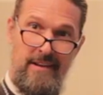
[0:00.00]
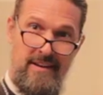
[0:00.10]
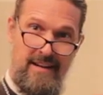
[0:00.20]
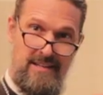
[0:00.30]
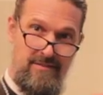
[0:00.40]
in the
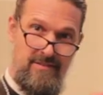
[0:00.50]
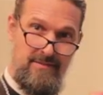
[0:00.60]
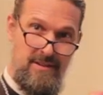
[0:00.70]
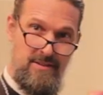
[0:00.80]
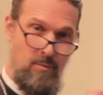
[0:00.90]

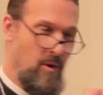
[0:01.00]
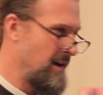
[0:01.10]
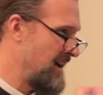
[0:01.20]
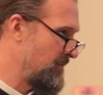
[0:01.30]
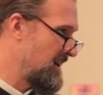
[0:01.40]
1950s.
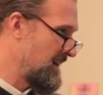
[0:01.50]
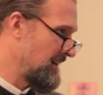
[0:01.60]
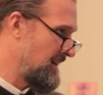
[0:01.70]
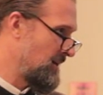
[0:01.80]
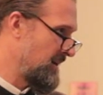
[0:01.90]
Wow, have we gone a
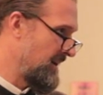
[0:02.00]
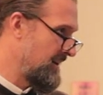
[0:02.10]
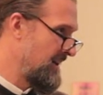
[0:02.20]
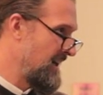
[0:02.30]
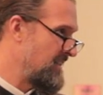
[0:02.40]
long way.
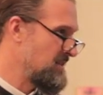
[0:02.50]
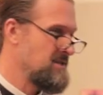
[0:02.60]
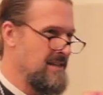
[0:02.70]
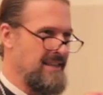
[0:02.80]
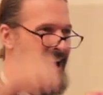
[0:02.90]
This
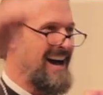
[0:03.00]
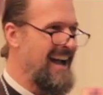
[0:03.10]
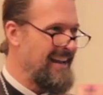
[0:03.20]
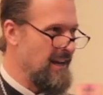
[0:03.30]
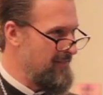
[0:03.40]
was at the
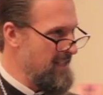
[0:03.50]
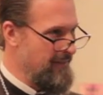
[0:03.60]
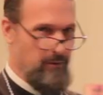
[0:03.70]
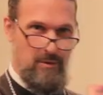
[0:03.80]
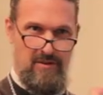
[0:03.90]
height of the
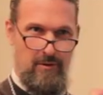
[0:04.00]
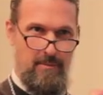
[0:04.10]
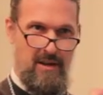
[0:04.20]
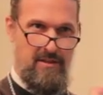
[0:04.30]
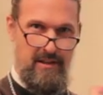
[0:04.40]
influence of
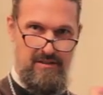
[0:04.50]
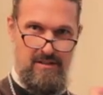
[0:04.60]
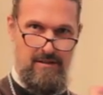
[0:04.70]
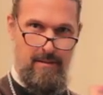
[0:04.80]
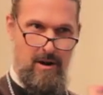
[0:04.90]
Roman
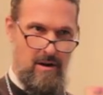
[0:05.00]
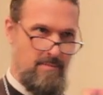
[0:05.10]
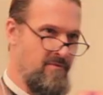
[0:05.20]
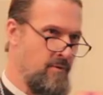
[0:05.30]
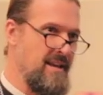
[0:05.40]
Catholicism in America,
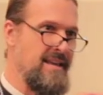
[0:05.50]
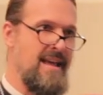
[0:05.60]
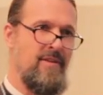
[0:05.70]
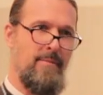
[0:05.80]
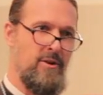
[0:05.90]
before they
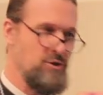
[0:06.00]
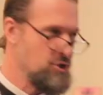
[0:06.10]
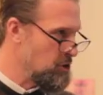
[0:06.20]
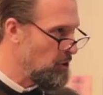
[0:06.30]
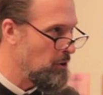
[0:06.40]
gave up their
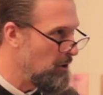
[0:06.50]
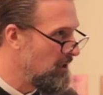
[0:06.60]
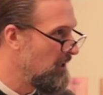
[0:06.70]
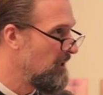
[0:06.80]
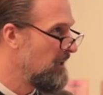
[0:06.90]

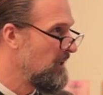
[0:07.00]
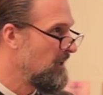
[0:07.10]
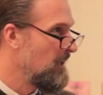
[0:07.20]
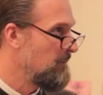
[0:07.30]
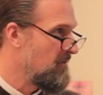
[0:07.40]
soul,
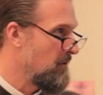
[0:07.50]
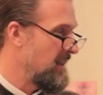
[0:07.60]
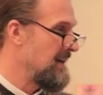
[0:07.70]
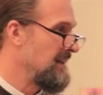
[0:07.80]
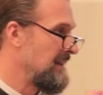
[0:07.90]
before
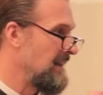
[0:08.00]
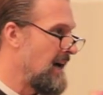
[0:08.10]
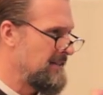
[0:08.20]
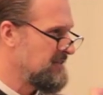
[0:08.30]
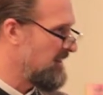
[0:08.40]
they
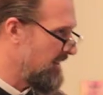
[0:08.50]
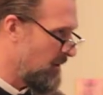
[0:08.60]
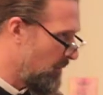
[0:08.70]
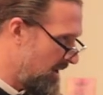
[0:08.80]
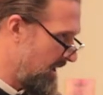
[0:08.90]
lost their
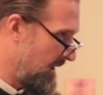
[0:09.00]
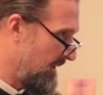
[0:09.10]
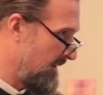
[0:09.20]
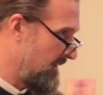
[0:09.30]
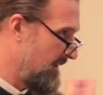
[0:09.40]
way.
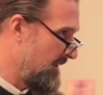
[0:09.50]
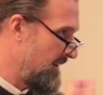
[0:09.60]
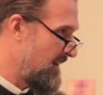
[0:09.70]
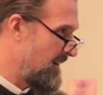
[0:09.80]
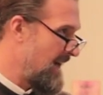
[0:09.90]

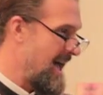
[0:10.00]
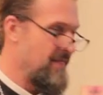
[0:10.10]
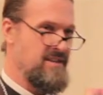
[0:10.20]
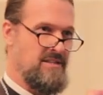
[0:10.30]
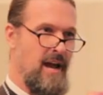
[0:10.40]

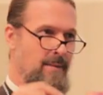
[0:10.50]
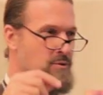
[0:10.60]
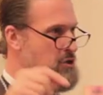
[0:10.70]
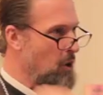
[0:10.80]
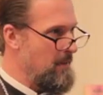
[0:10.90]
At this time,
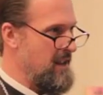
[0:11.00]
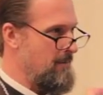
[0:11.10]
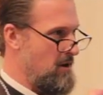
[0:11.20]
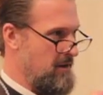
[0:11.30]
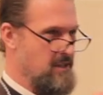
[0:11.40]
so many
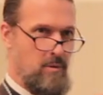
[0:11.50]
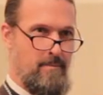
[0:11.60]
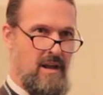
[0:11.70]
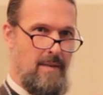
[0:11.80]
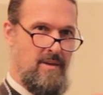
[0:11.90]
Americans were
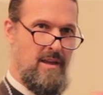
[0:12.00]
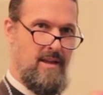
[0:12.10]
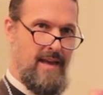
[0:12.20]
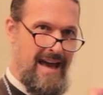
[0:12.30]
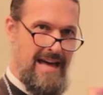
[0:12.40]
becoming
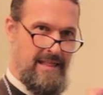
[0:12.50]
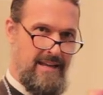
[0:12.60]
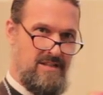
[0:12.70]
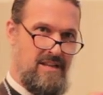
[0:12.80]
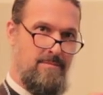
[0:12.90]

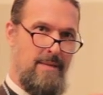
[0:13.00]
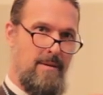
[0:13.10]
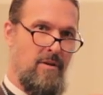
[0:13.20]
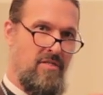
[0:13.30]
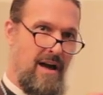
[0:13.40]
Catholics that many
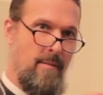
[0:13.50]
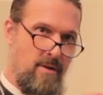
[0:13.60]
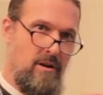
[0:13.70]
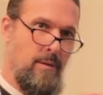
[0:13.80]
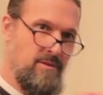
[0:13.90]
people thought
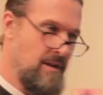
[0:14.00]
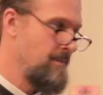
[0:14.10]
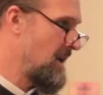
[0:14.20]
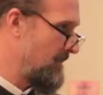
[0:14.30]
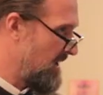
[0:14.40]
America was going
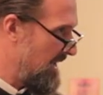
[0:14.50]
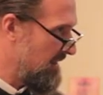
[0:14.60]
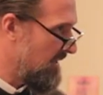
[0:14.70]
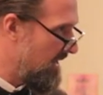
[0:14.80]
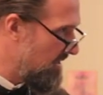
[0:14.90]
to become a
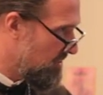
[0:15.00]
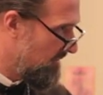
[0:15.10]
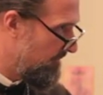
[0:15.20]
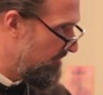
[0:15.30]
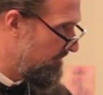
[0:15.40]
Catholic nation.